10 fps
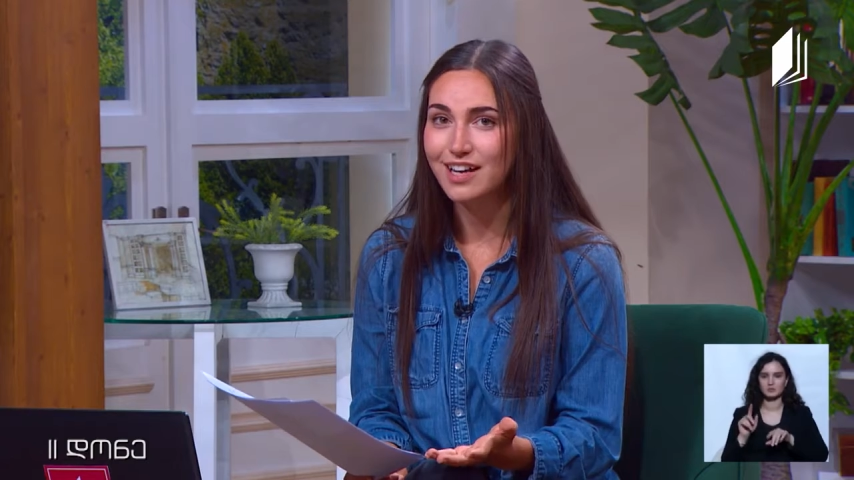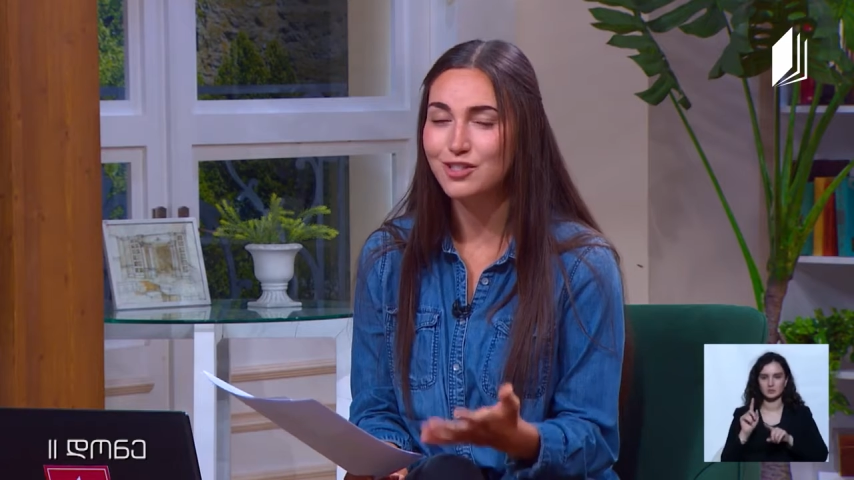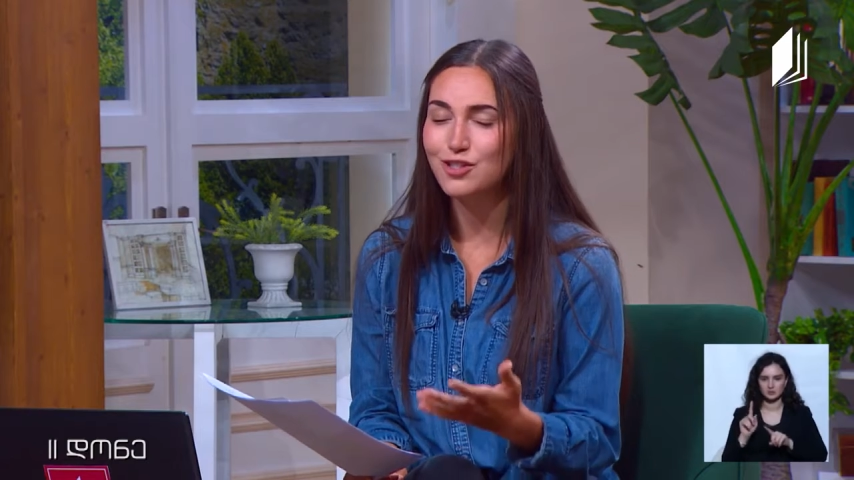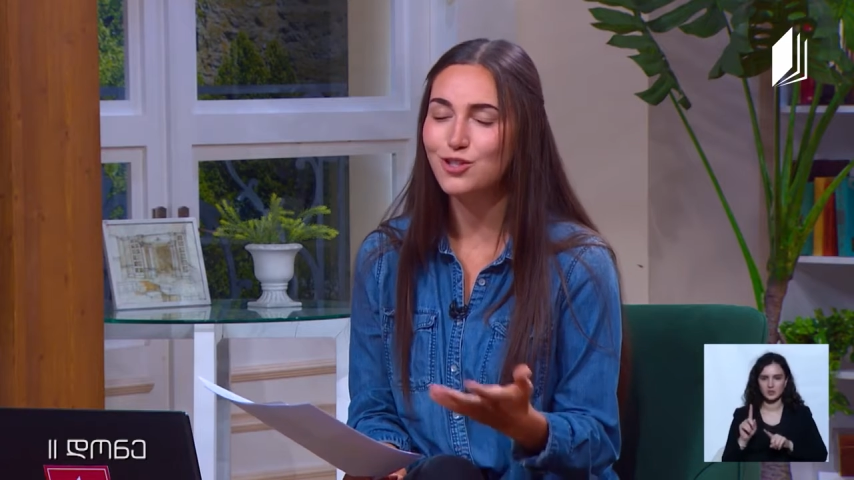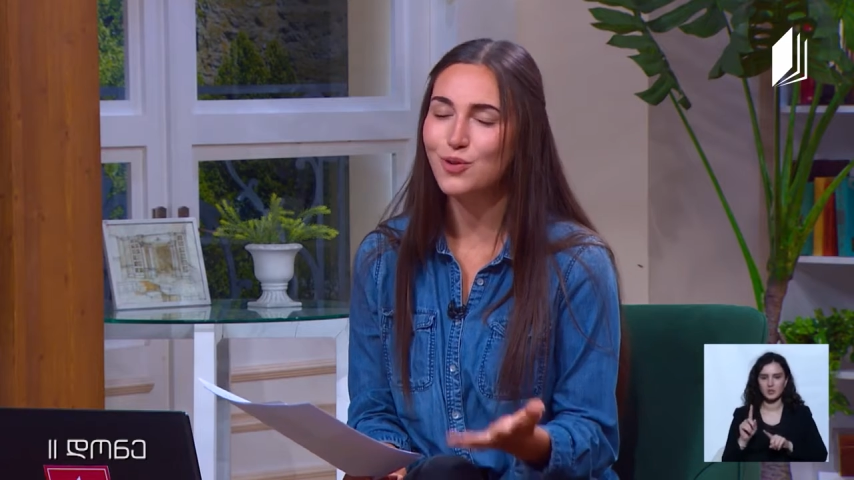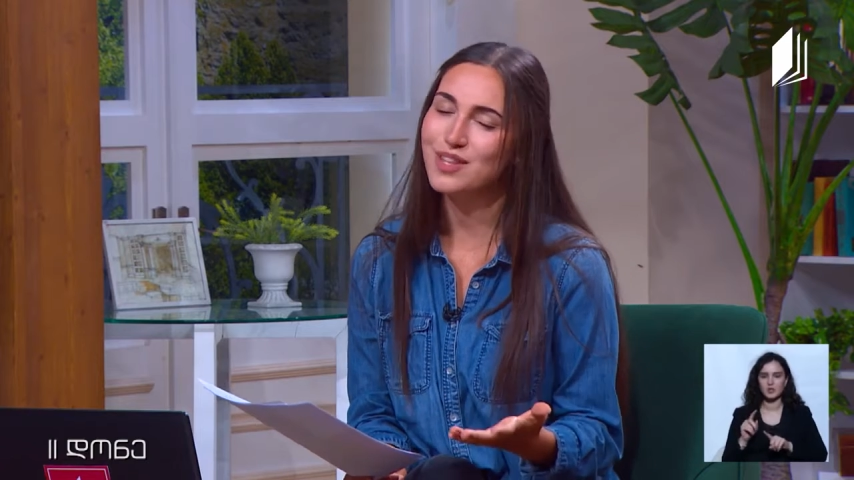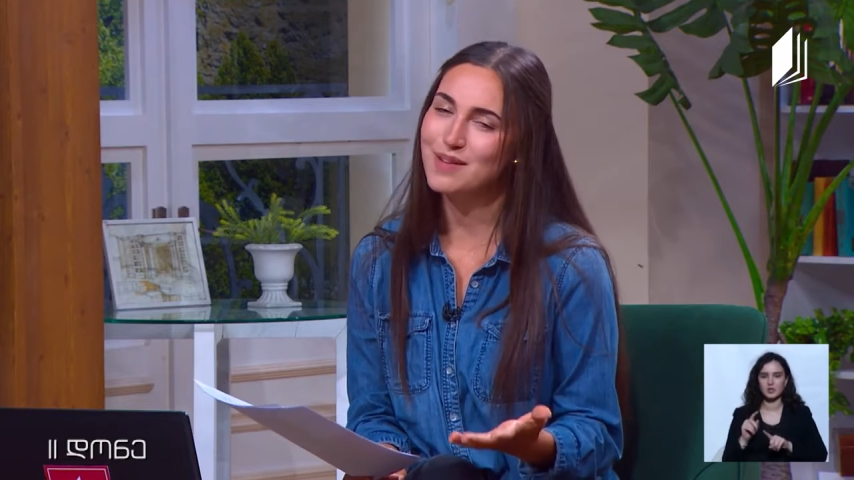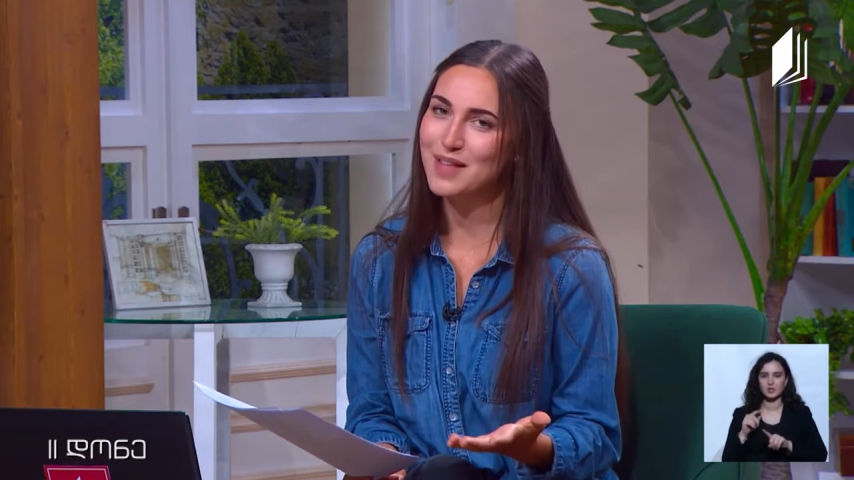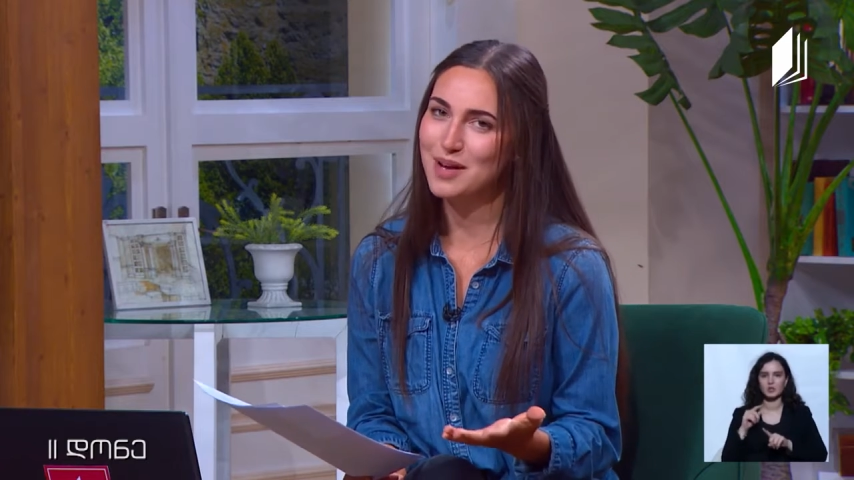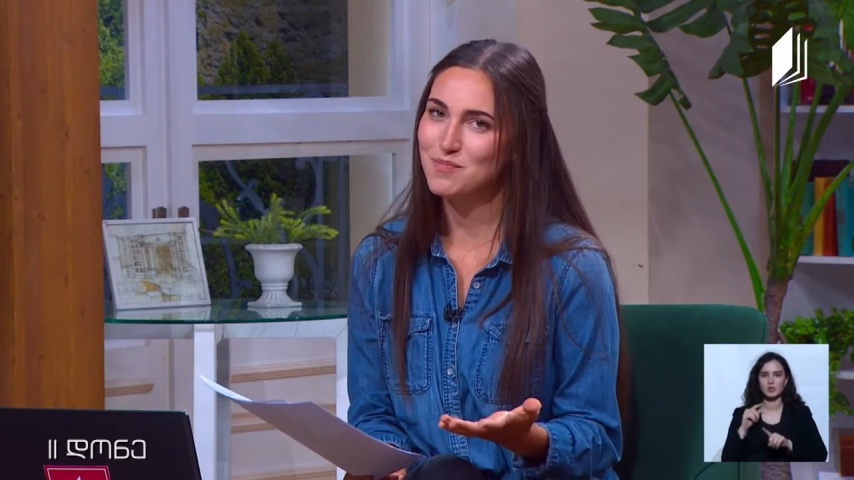and show
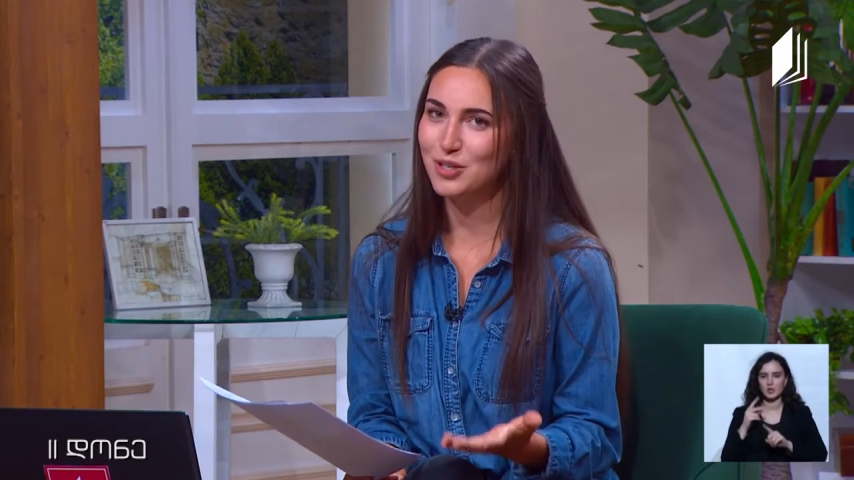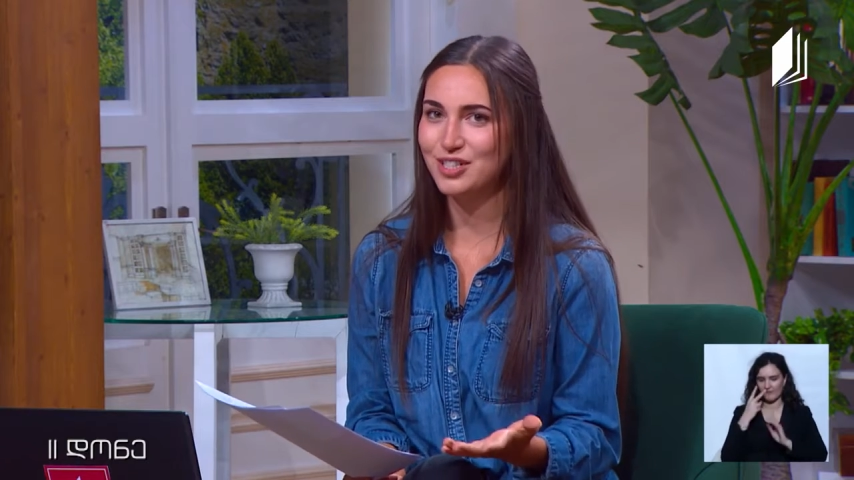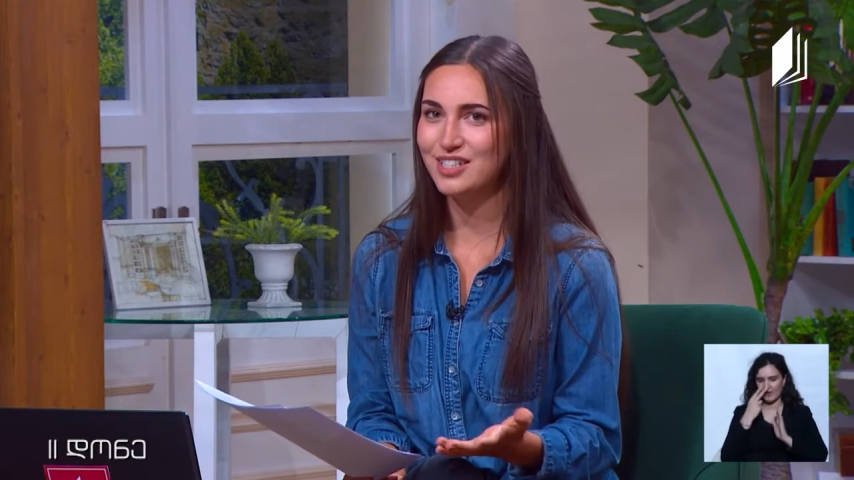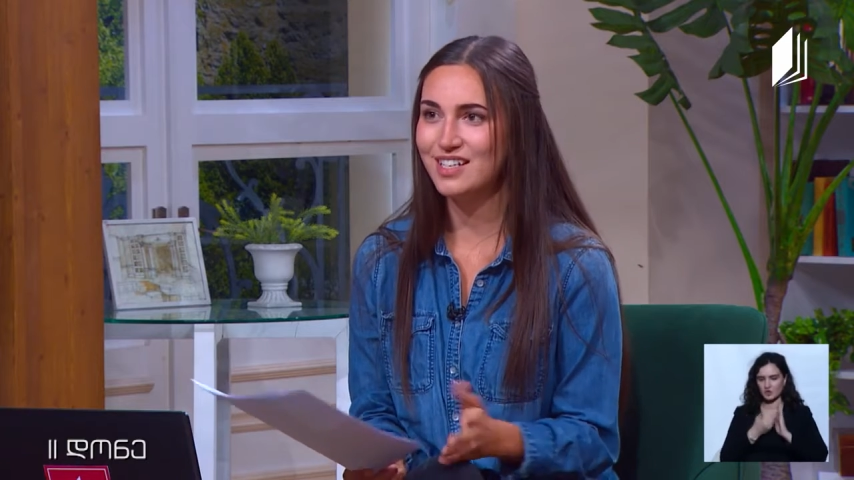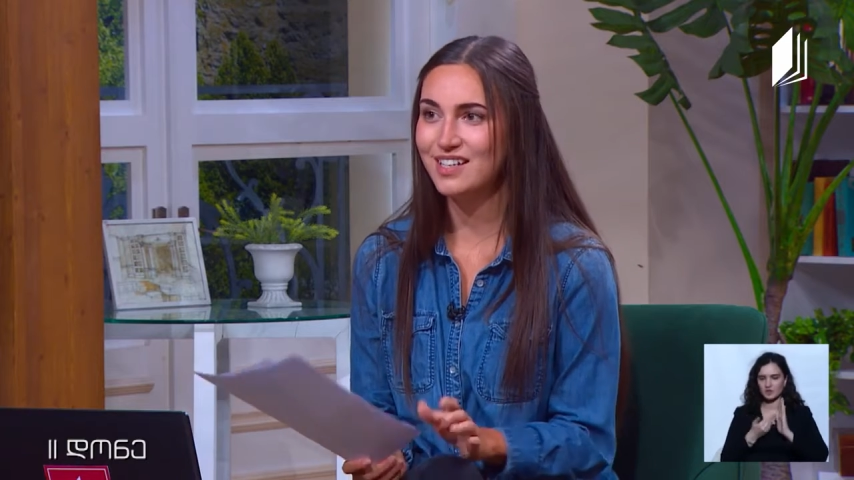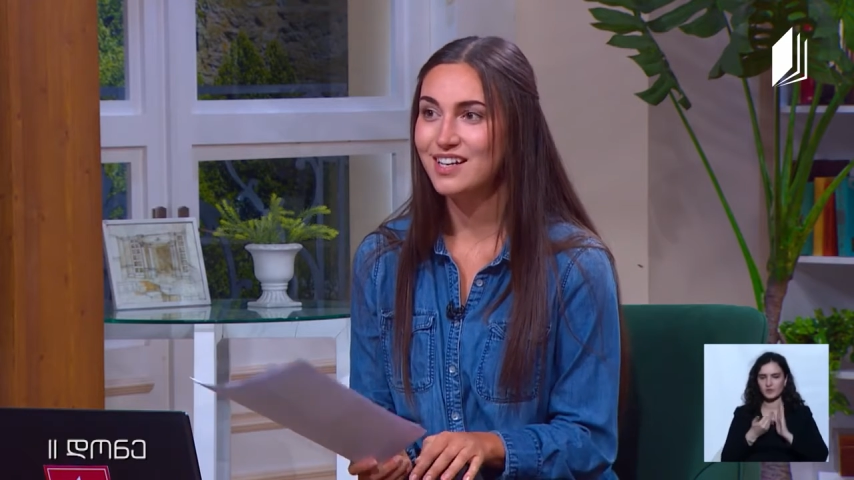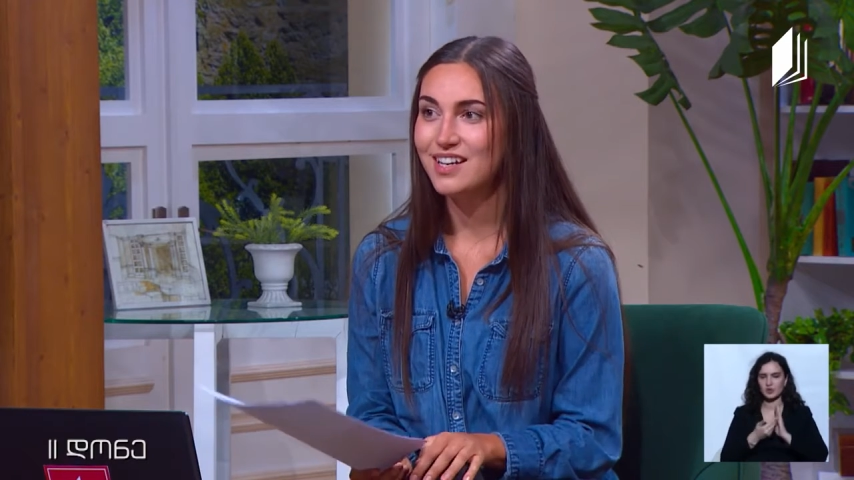them that mercy